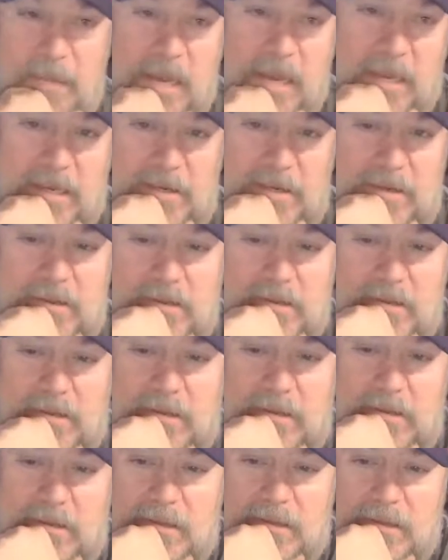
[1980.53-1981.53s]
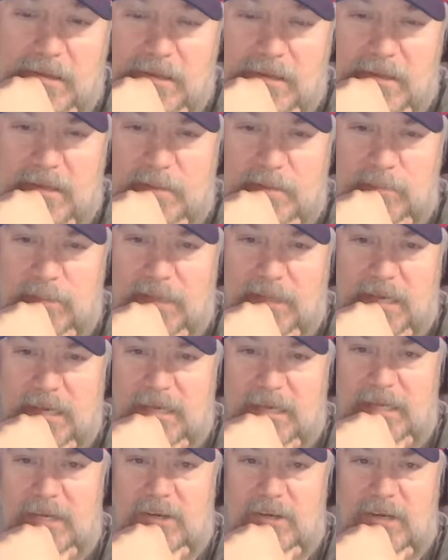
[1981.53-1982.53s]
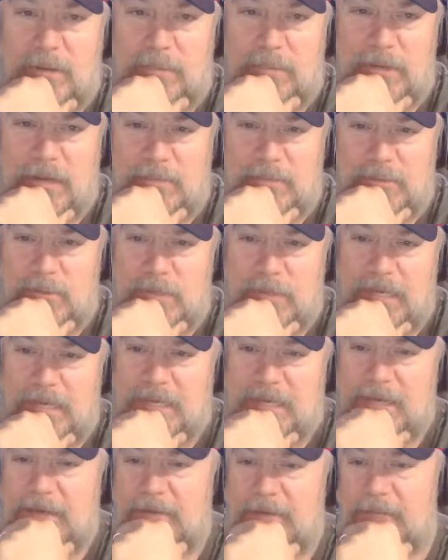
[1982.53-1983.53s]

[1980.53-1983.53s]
back and play it, a couple times a week.